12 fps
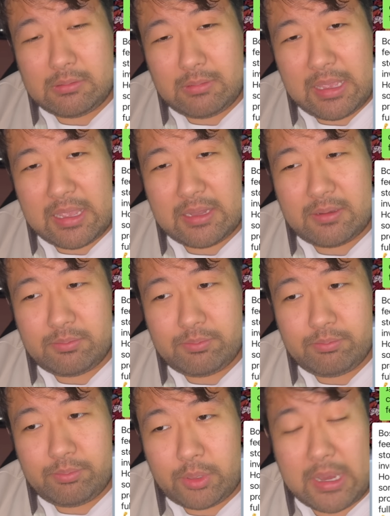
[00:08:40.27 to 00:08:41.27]
and
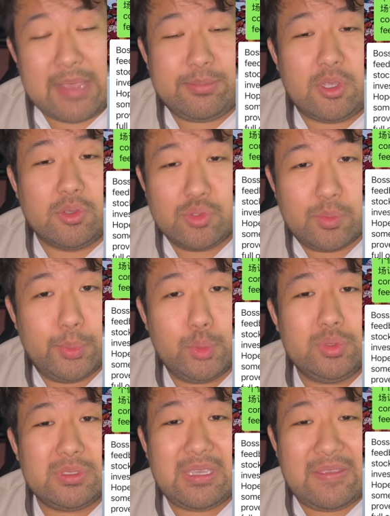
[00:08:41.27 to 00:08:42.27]
perhaps also
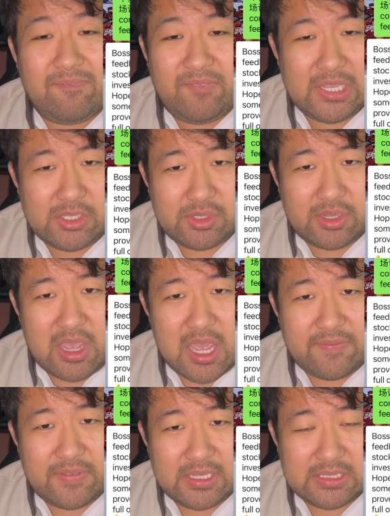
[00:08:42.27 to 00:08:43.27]
boost investor
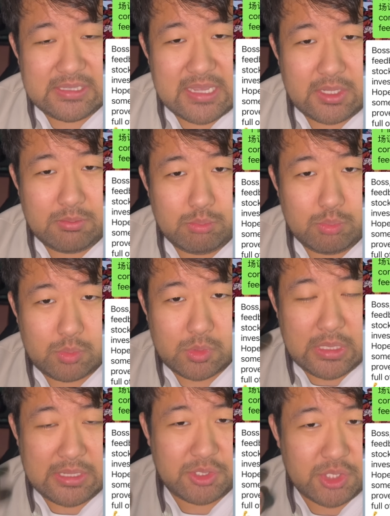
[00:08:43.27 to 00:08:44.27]
confidence, that
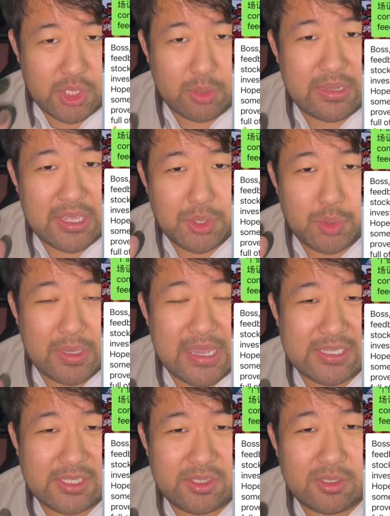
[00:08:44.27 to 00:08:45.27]
and show that you
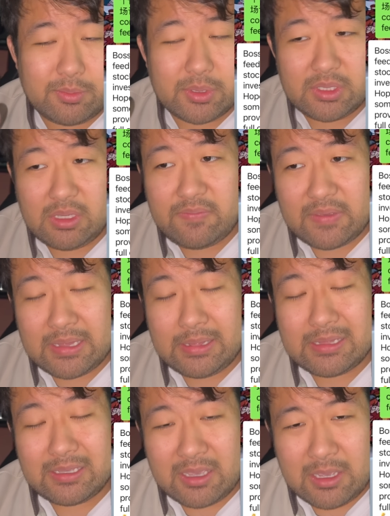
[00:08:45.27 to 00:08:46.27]
guys still believe in
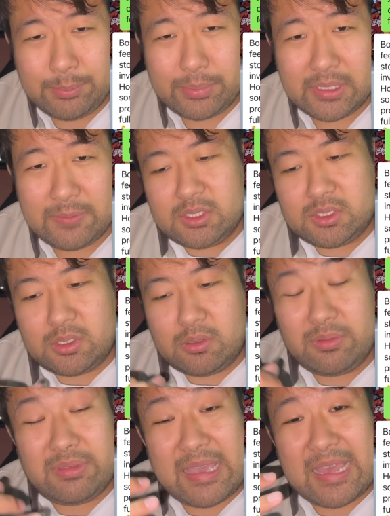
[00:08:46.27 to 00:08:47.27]
the company.
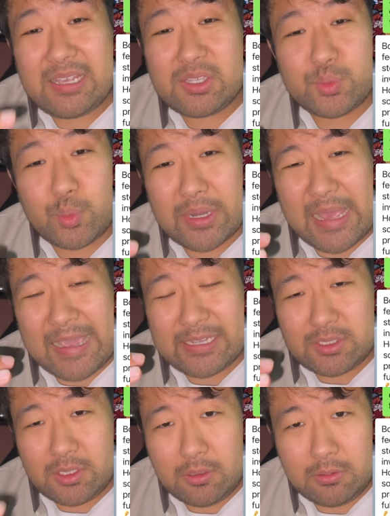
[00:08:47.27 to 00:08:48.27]
So that is what I
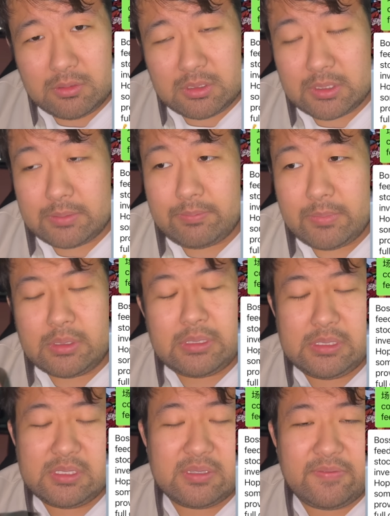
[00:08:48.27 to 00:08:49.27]
told him.
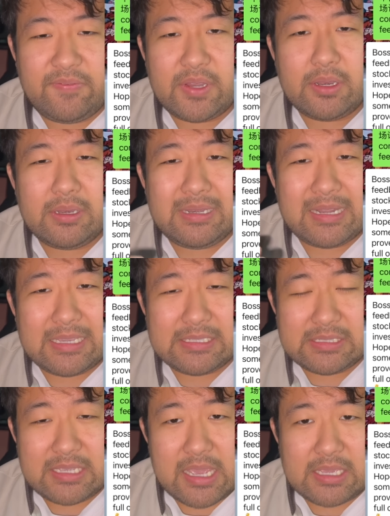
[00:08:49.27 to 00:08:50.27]
He's a very nice
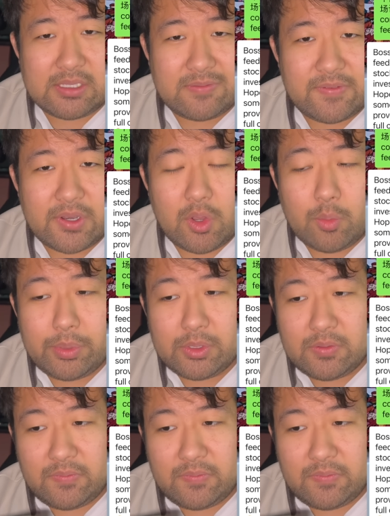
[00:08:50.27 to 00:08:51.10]
guy. He's very open to